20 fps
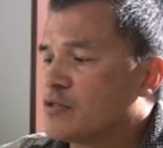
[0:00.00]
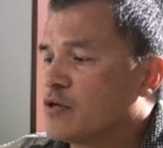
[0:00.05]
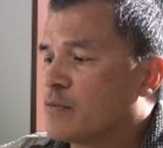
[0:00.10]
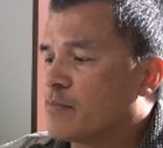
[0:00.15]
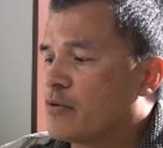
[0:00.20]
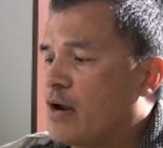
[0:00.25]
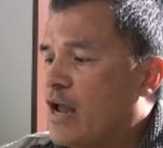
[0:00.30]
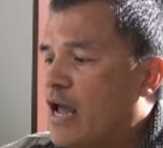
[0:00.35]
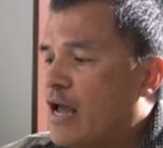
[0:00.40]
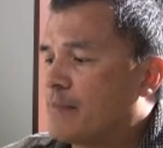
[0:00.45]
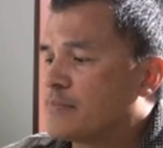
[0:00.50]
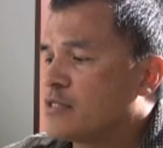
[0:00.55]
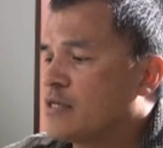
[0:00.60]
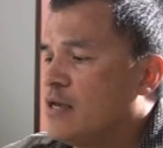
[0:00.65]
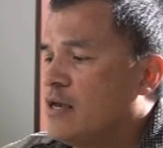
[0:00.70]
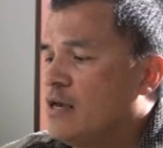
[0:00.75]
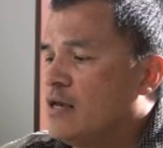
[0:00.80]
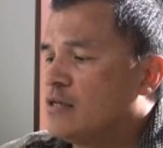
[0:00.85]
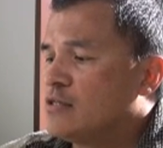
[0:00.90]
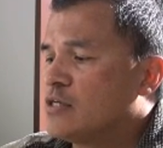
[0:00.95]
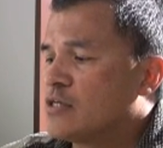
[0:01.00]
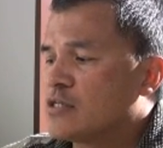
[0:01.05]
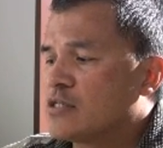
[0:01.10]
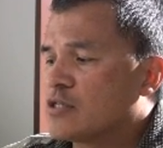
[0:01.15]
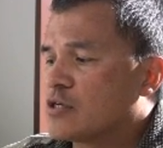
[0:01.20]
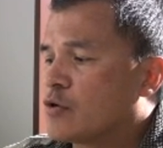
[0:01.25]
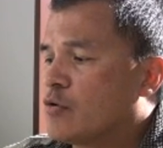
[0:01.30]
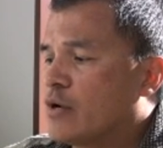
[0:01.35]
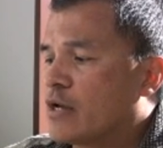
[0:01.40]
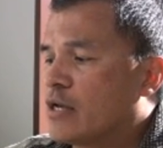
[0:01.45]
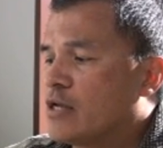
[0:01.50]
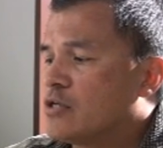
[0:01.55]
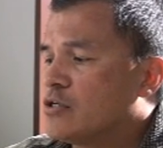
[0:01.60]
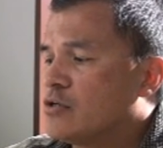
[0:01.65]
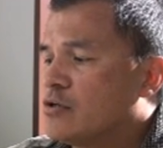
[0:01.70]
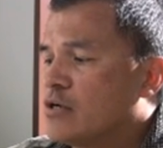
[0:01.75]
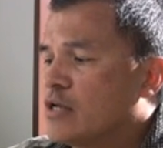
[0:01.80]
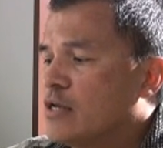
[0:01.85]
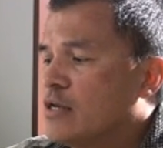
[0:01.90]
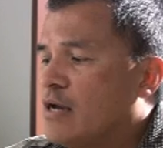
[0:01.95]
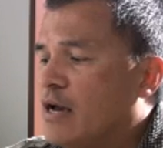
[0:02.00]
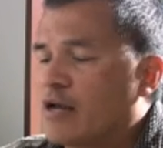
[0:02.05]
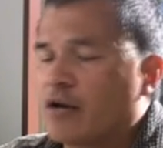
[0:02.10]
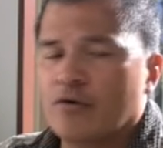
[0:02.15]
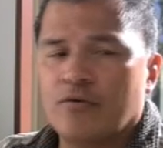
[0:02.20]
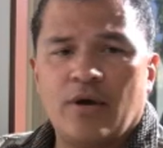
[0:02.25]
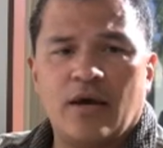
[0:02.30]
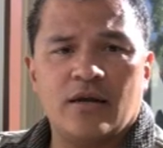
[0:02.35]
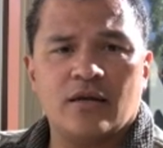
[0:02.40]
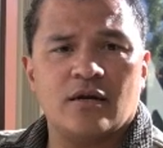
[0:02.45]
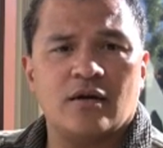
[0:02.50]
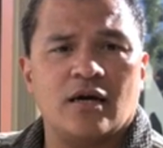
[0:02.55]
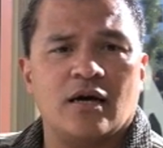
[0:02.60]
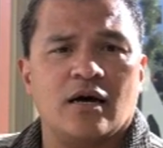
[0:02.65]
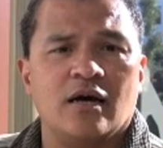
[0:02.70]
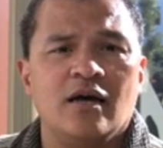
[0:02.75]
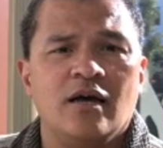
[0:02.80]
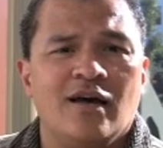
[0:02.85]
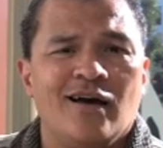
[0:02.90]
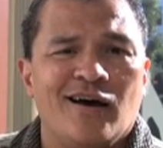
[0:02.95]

So perhaps just as a quick and dirty, I created a